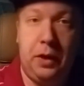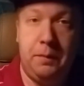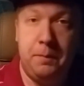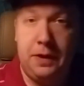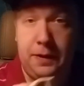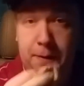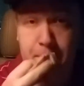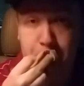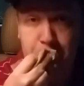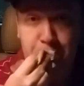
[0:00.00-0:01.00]
But
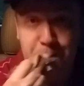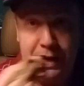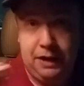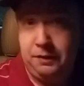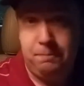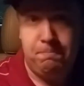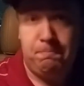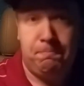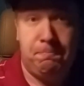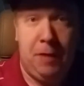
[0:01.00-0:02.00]
yeah,
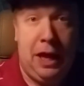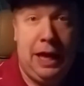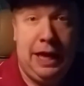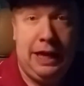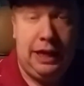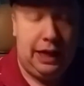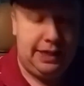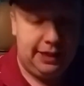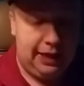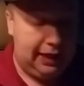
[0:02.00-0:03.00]
that's
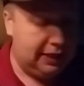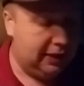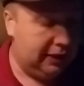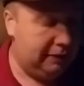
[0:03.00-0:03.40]
an excellent